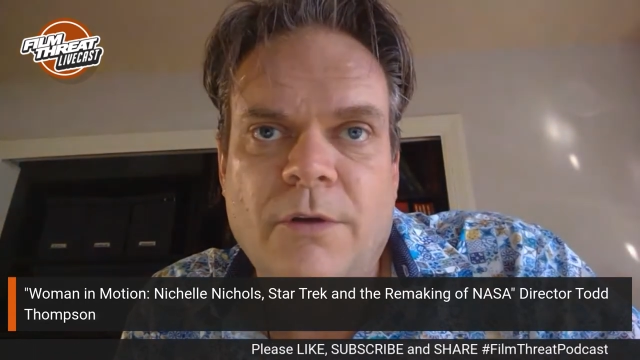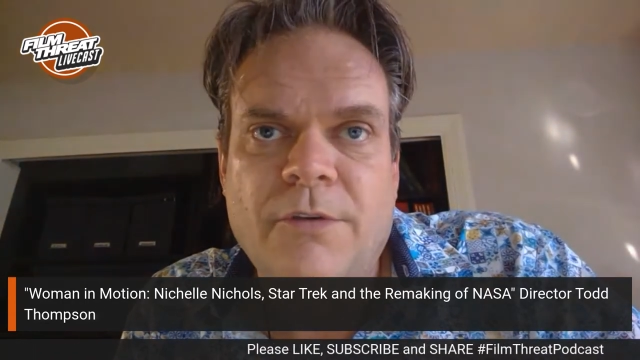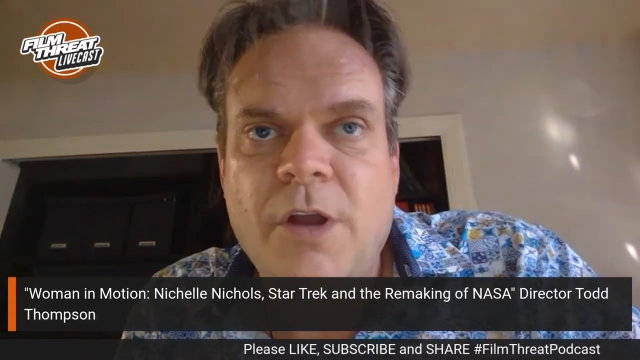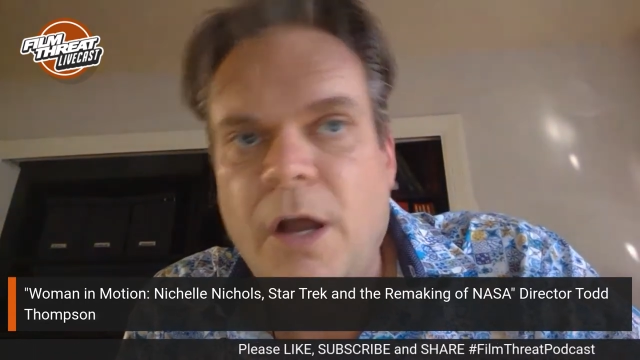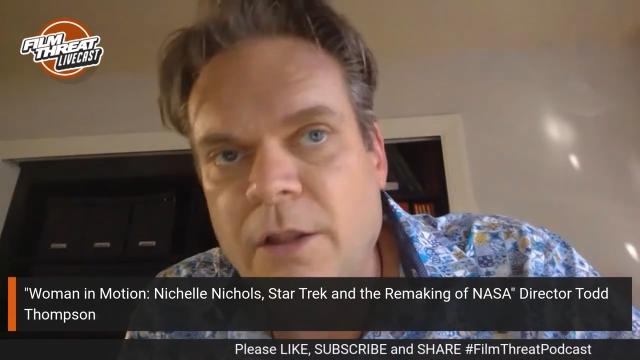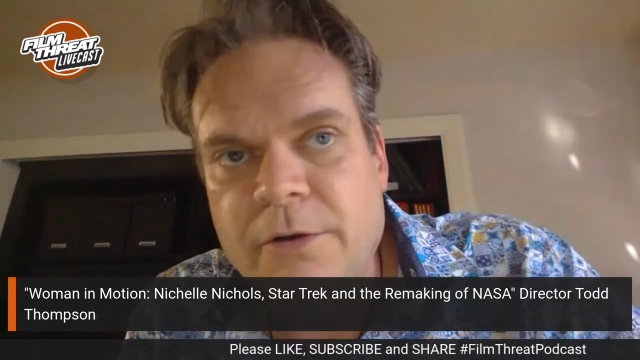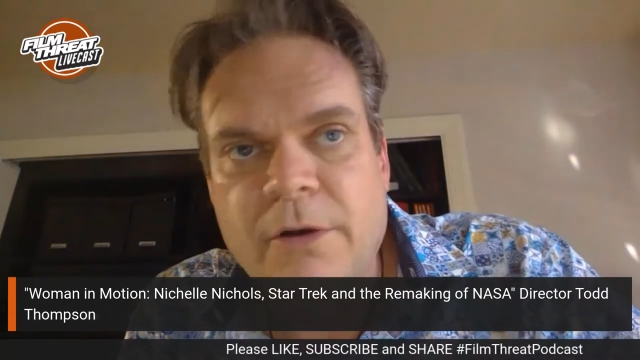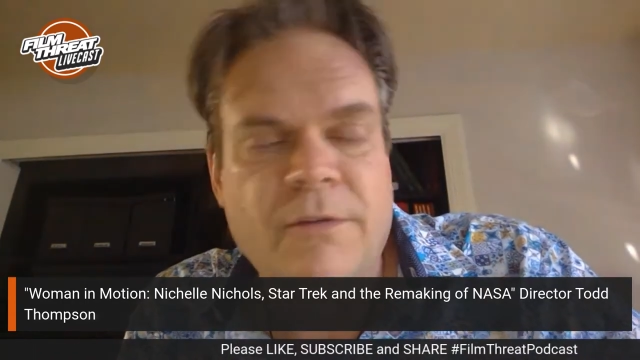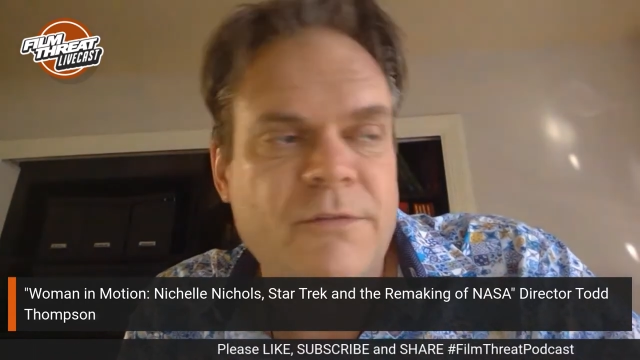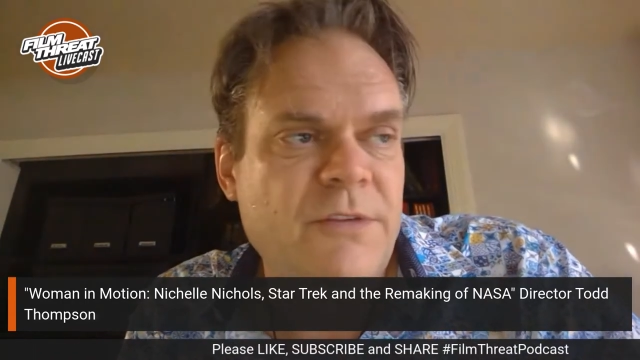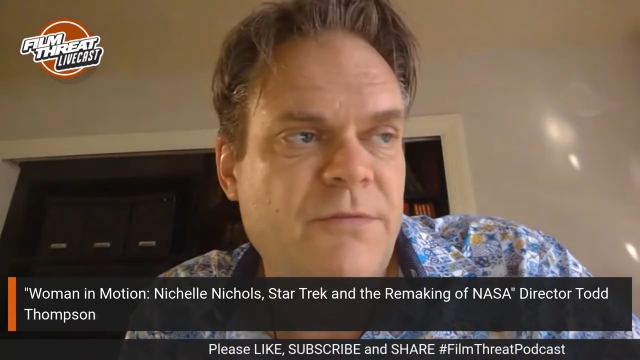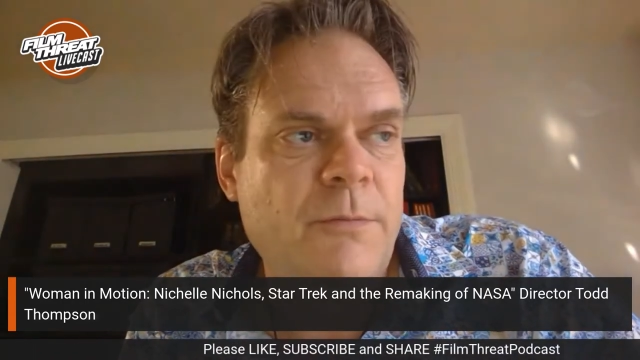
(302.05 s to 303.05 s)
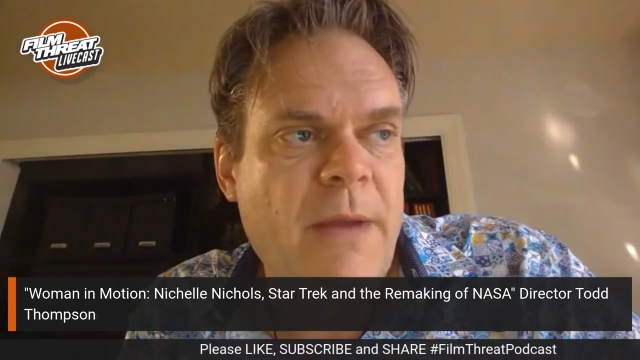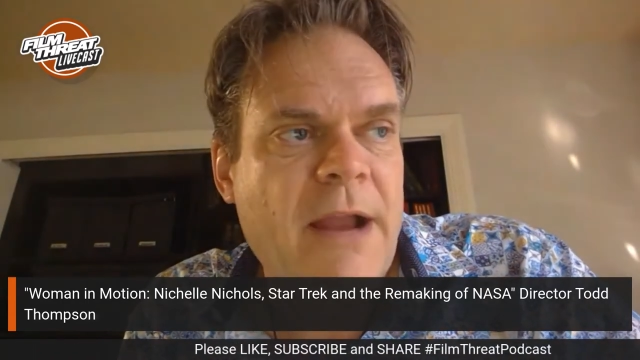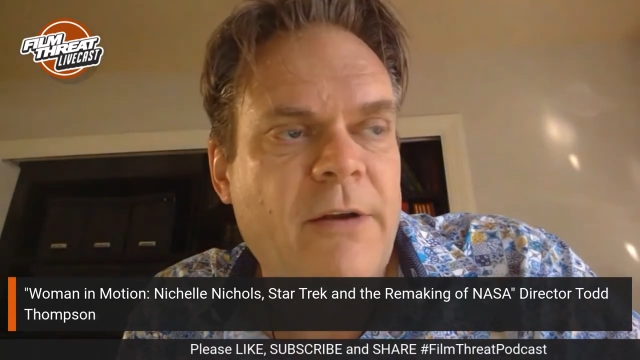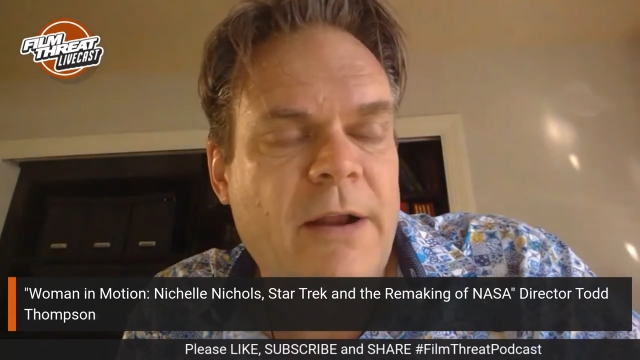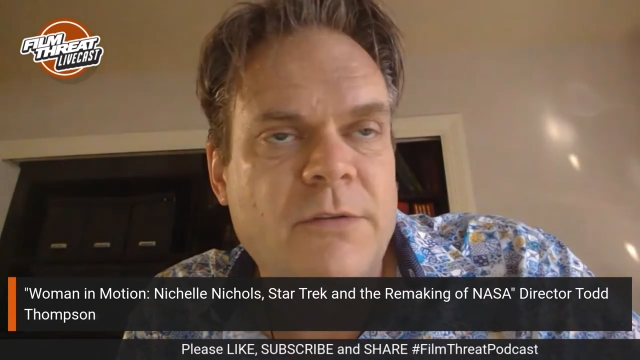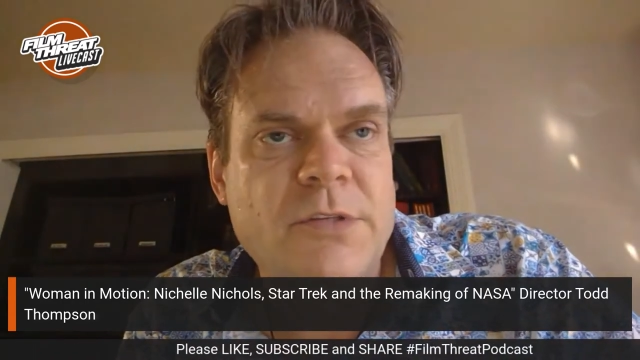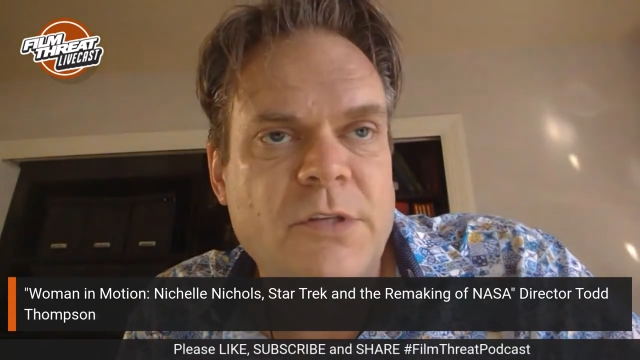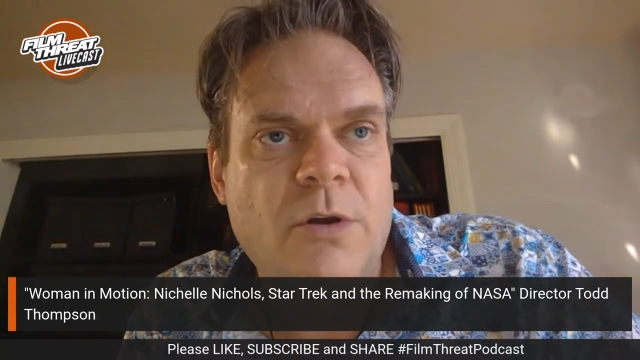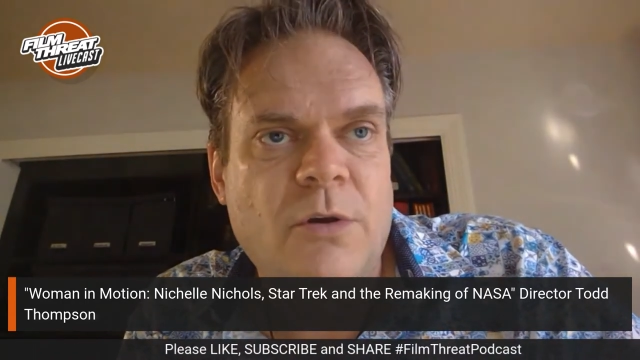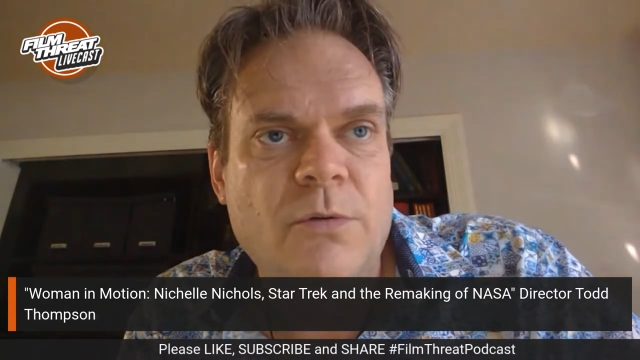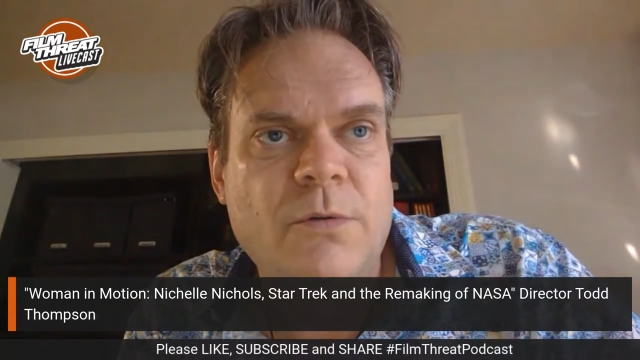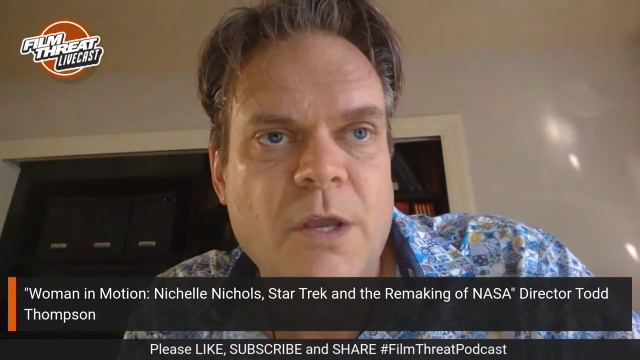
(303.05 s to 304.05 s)
of color and of different backgrounds, you
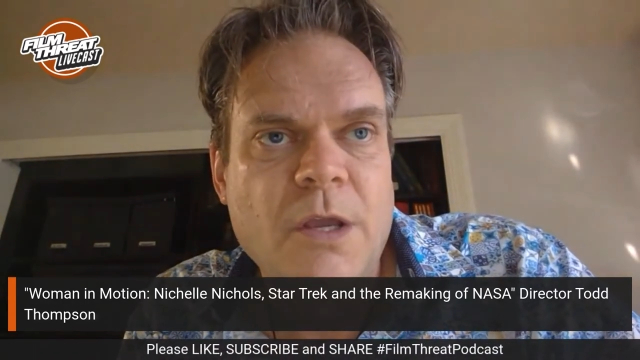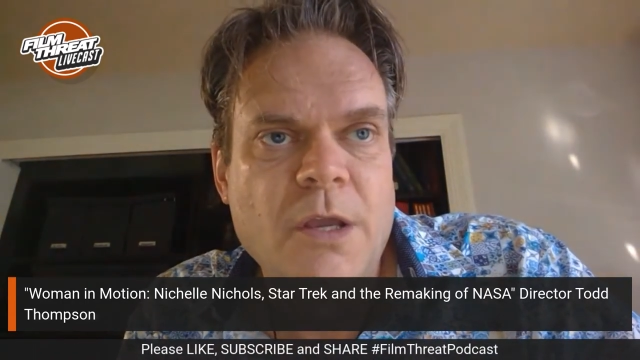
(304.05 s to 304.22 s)
know,